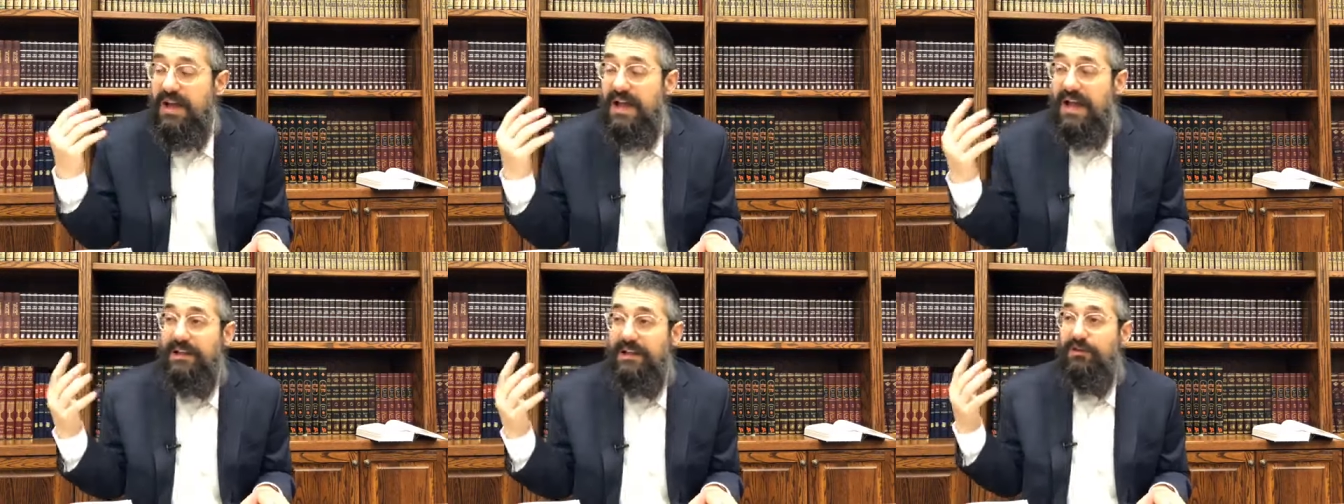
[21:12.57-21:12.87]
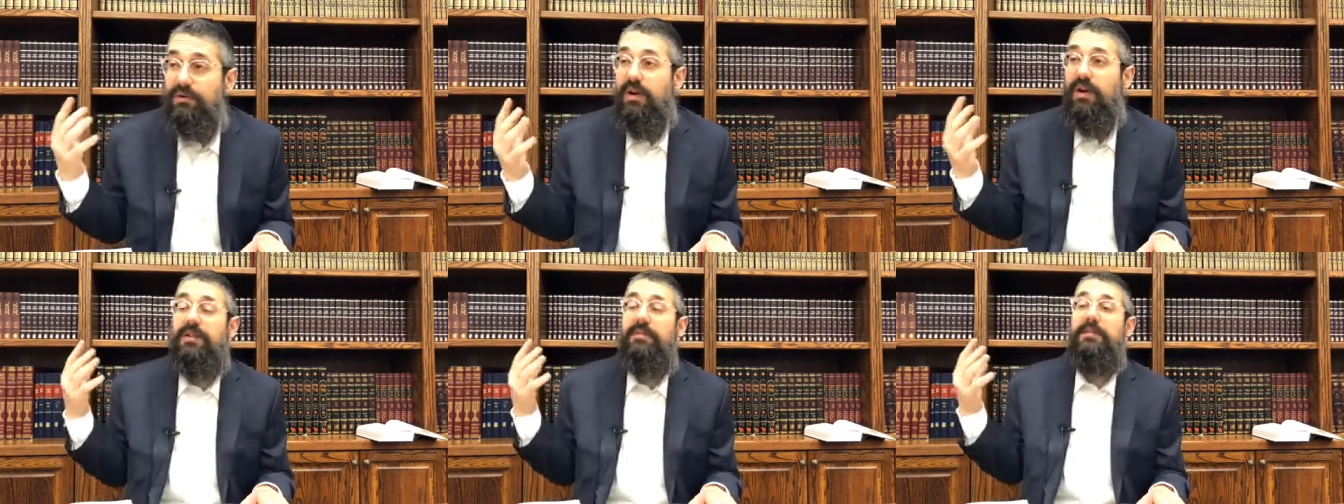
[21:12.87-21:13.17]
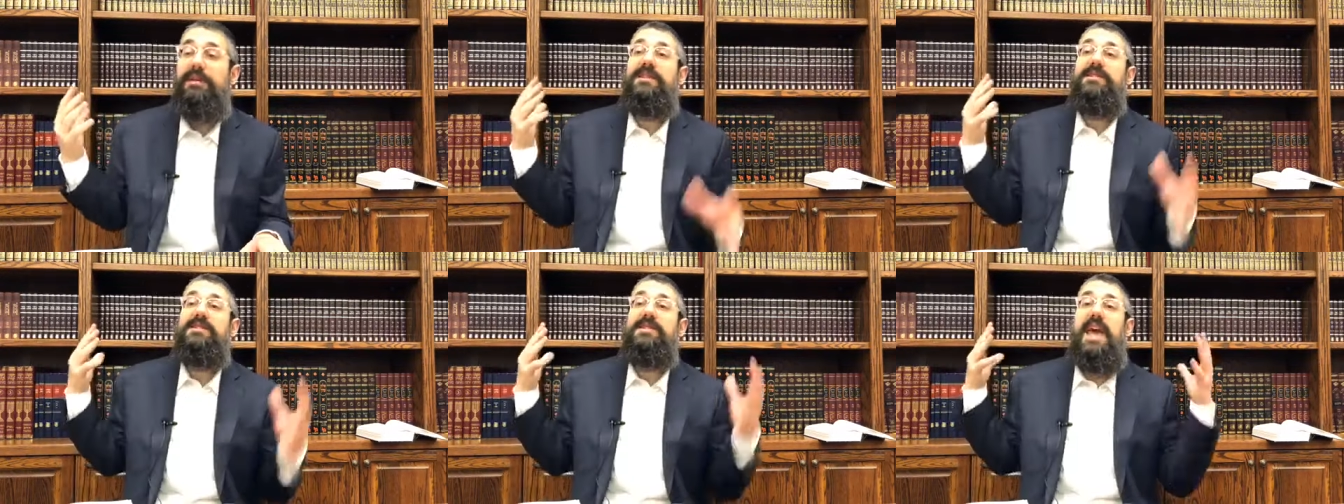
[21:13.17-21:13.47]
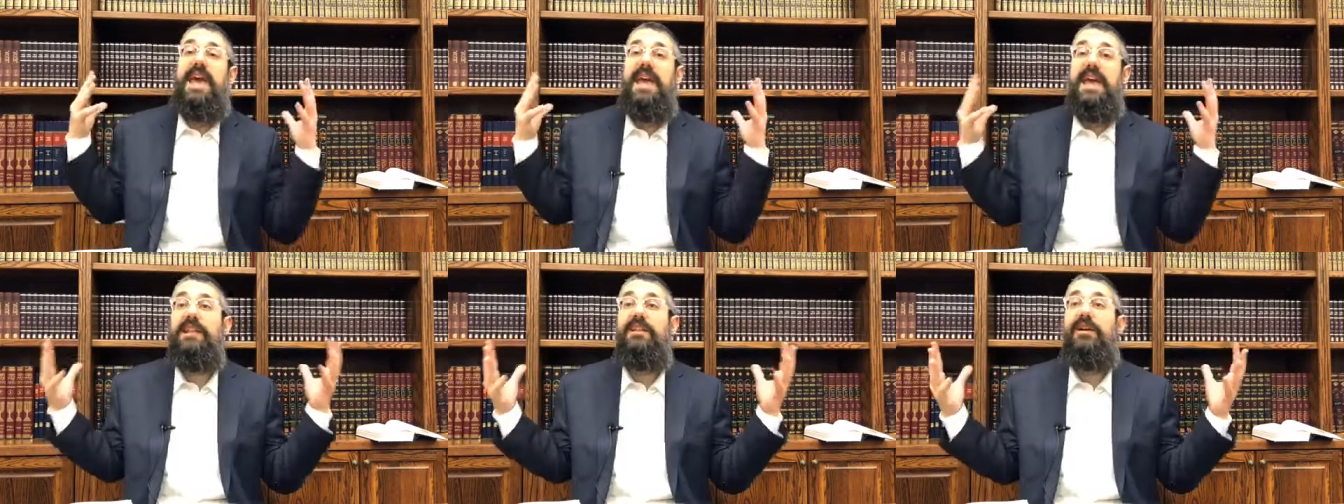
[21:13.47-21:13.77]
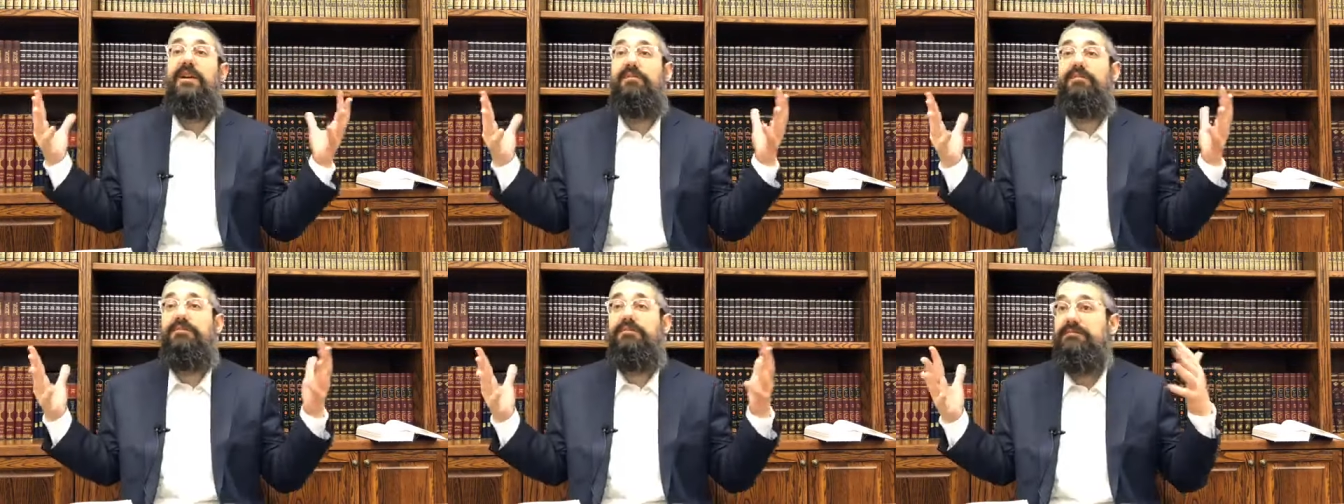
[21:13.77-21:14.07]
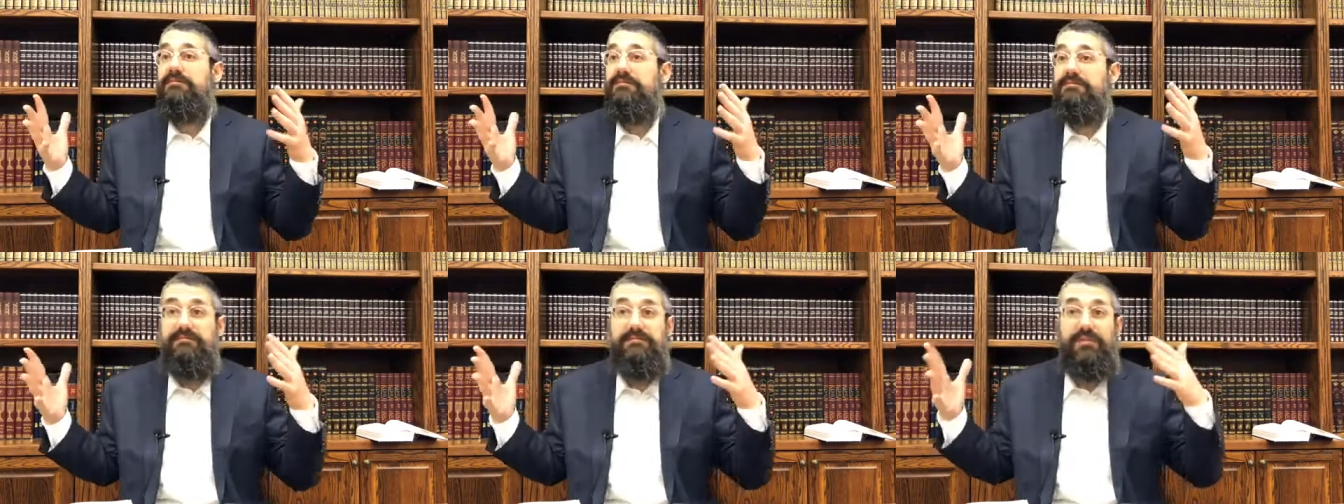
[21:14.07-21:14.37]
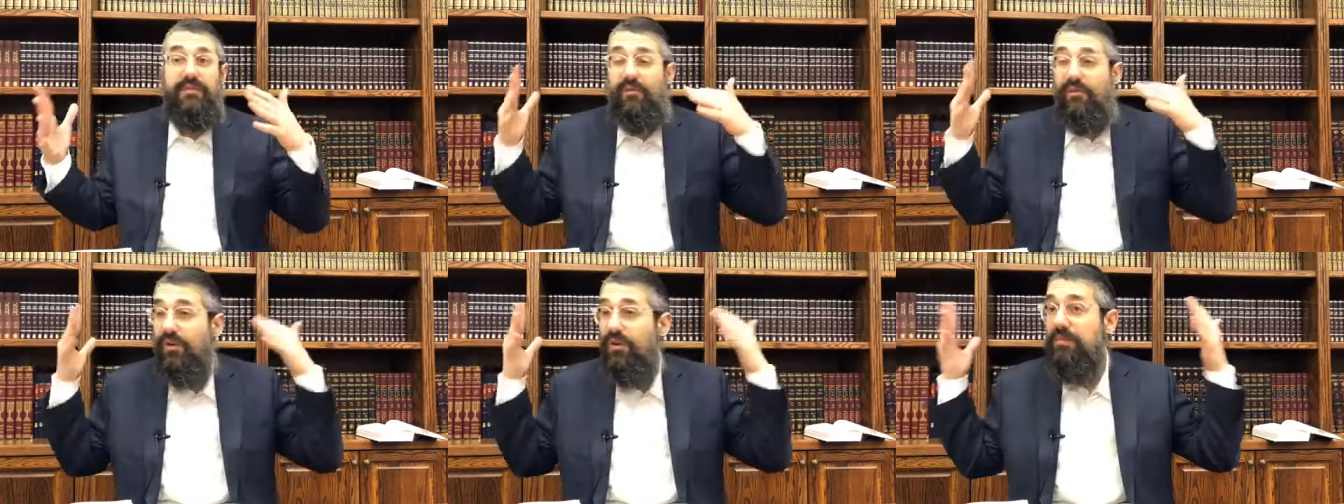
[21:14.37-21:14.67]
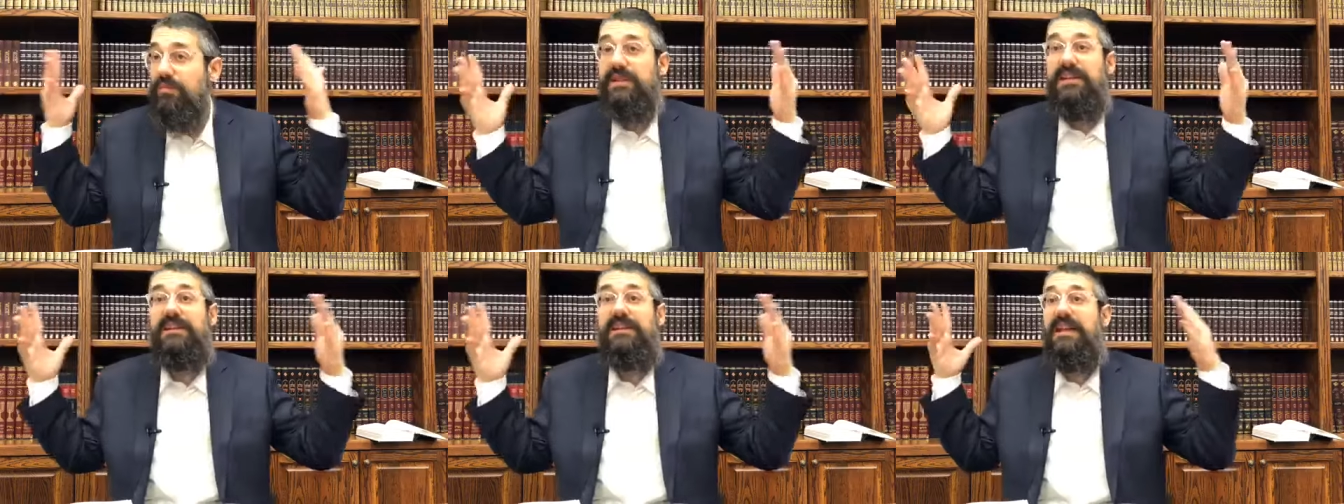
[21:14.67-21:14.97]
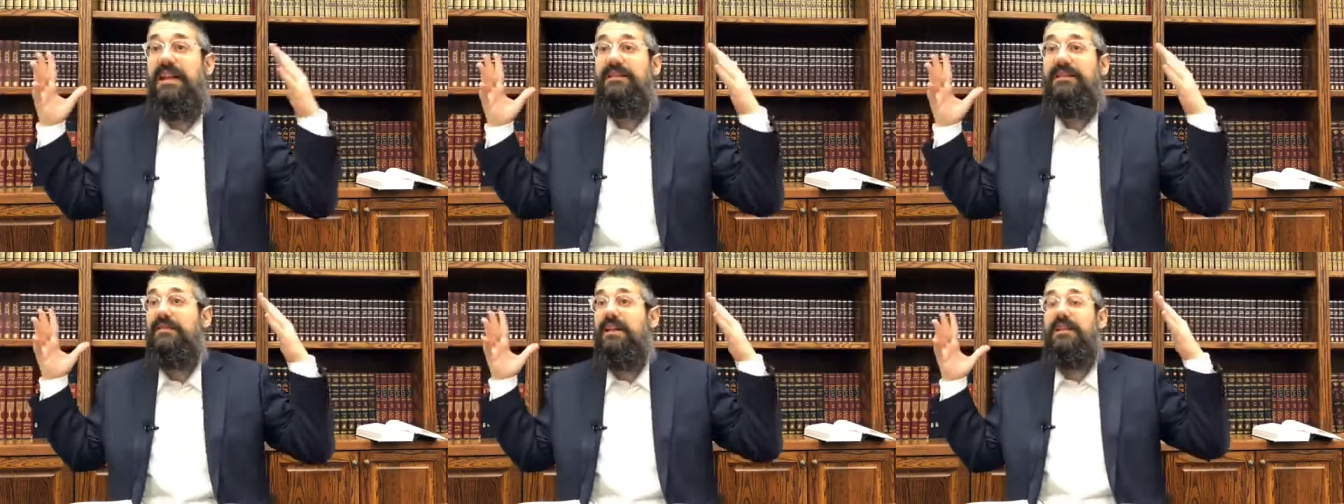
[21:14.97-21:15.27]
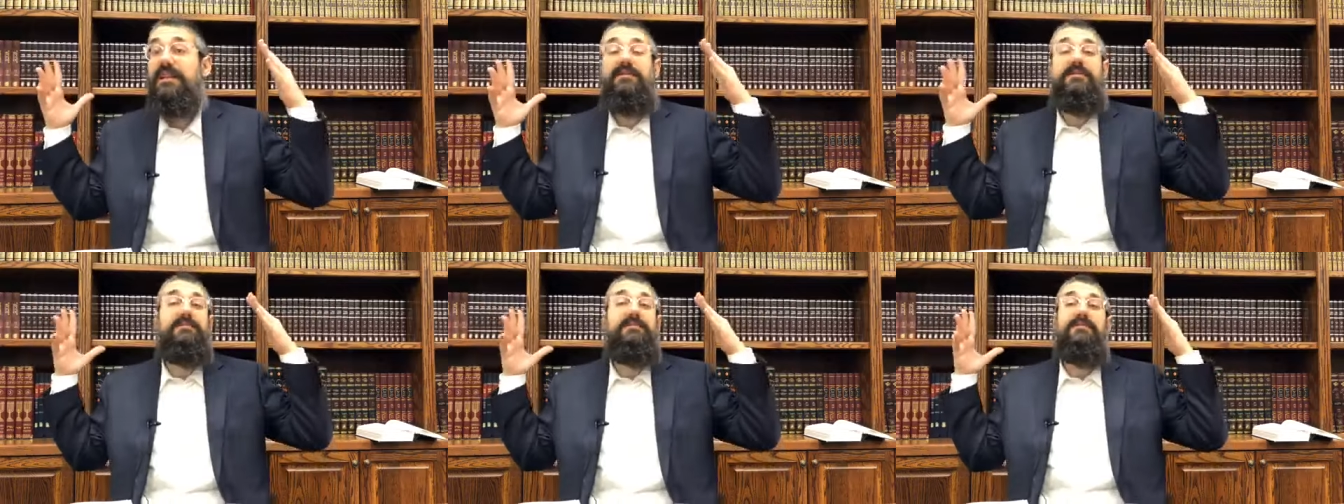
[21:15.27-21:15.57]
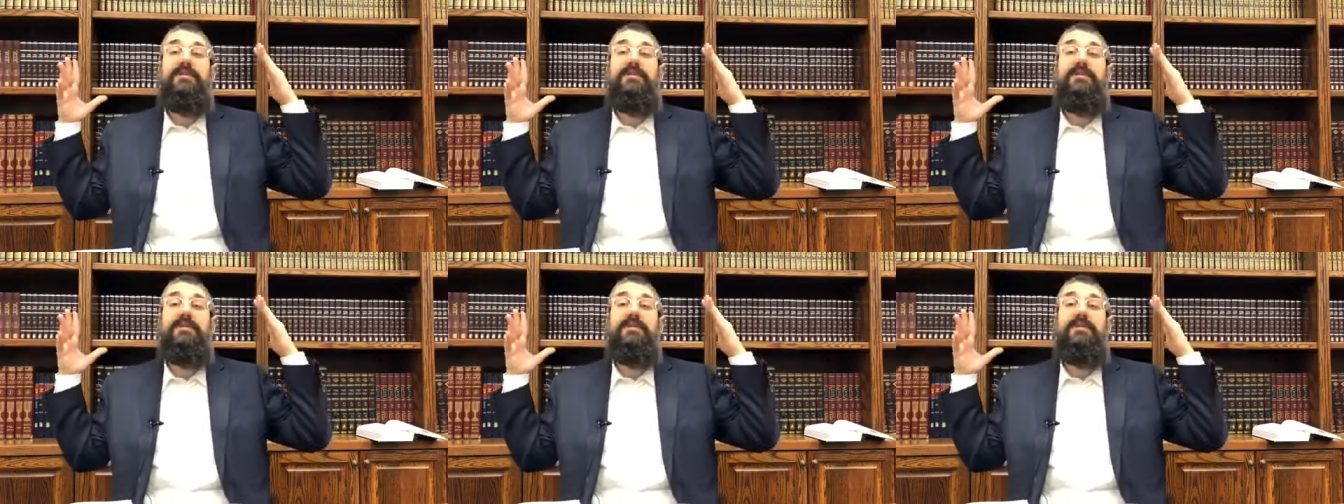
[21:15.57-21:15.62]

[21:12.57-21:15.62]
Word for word: and he talked about this halo, proverbially, that, that